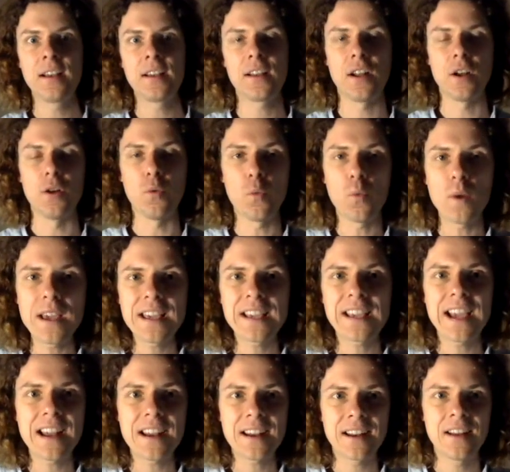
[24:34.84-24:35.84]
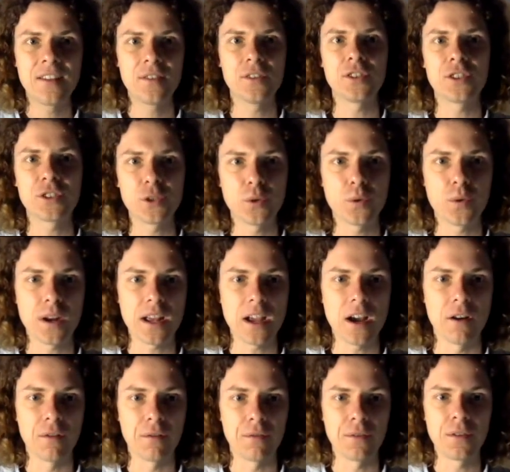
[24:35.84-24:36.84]
You know, we get the story
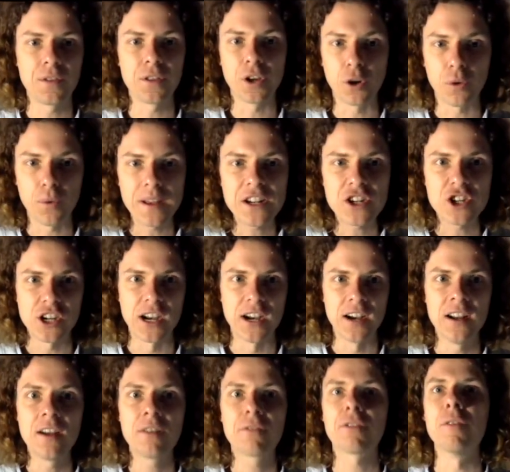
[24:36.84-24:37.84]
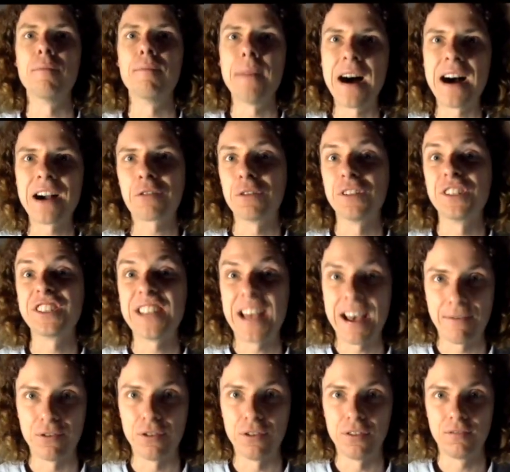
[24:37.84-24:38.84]
of the creature from Margaret
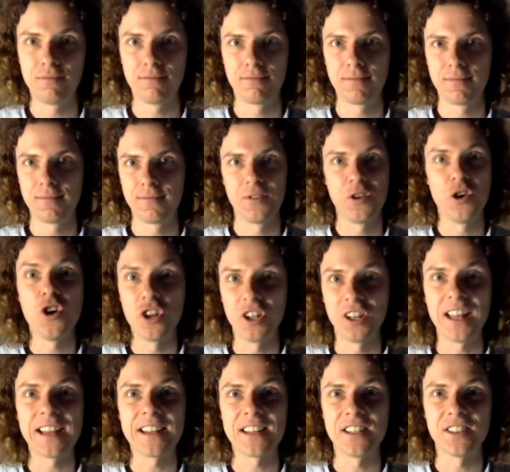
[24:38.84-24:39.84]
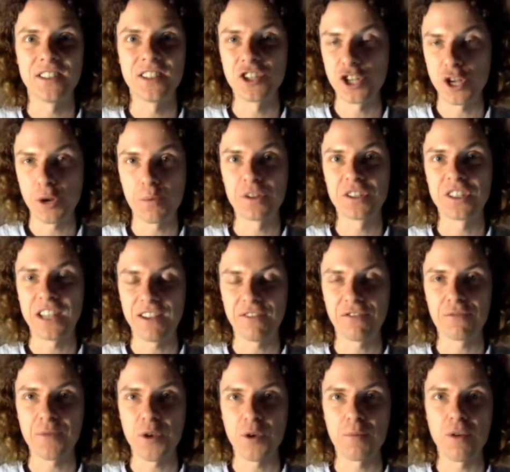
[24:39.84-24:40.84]
Savile, her letters that she received
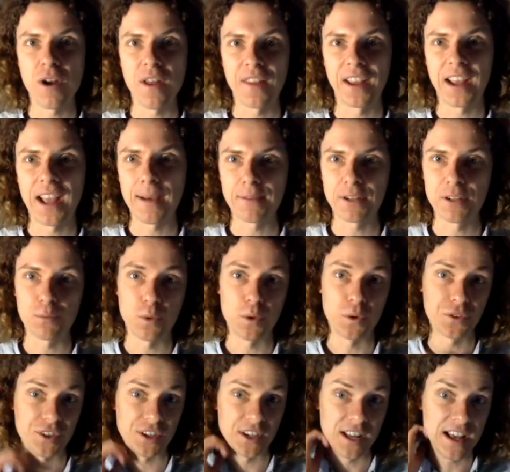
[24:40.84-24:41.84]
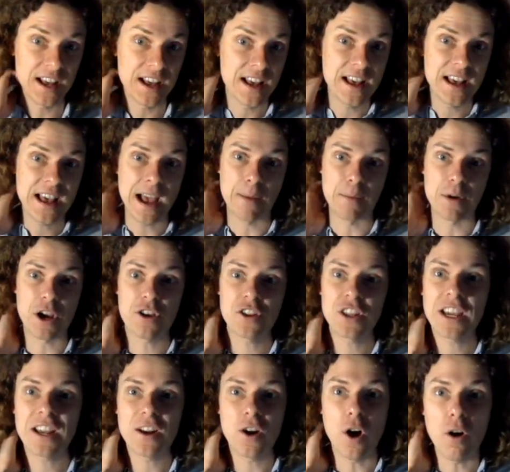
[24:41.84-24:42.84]
from her brother, Captain Walton. And we
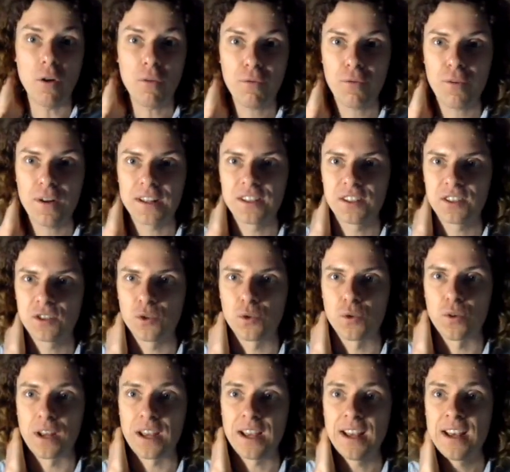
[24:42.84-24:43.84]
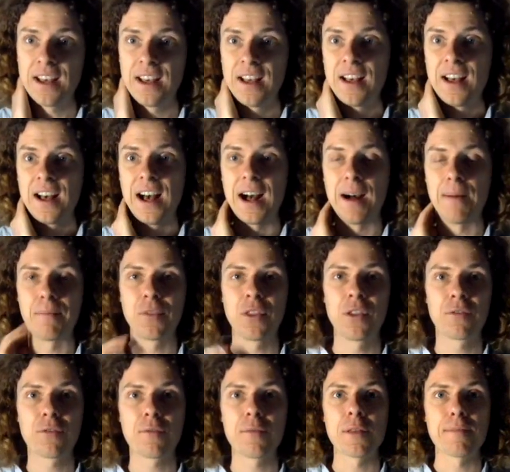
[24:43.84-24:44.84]
only get Alfred's story
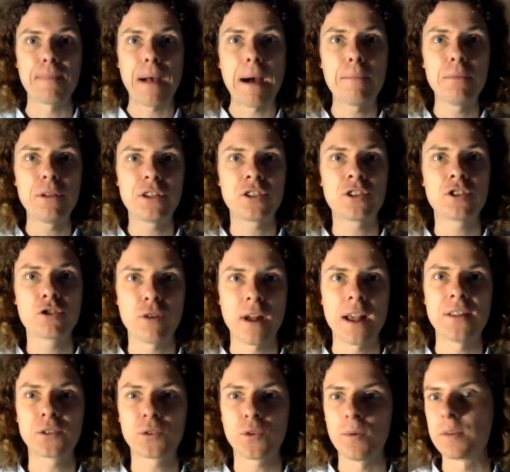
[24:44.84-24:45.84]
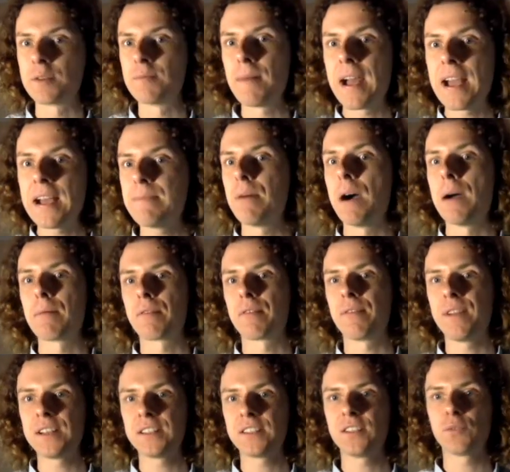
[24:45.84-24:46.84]
from the published transcript made by
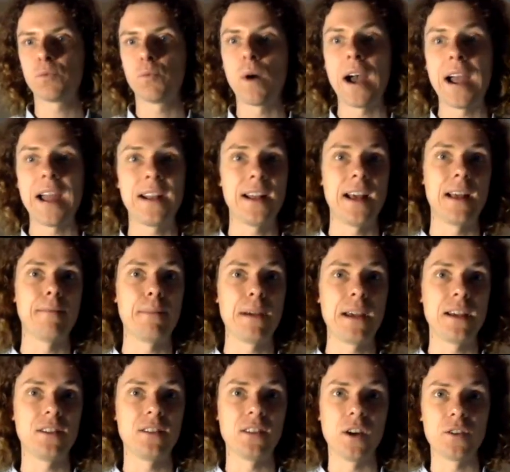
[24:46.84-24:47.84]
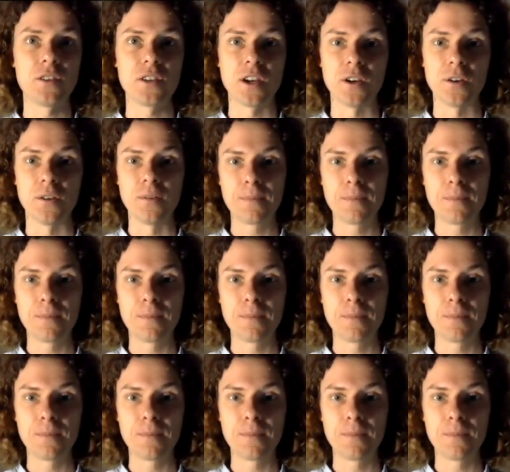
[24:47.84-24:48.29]
Professors Wade and Piazzotto.